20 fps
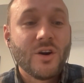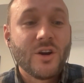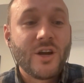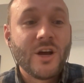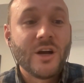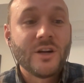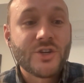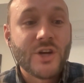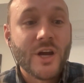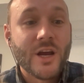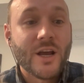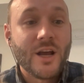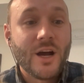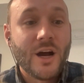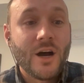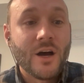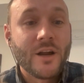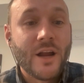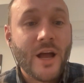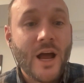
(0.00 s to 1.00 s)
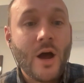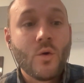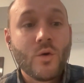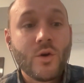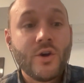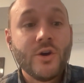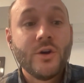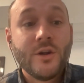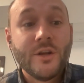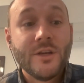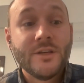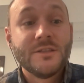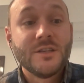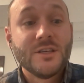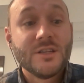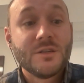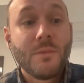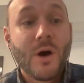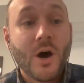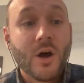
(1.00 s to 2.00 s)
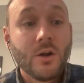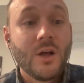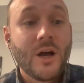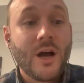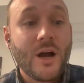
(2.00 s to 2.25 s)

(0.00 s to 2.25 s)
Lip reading: gut check on how good is this model?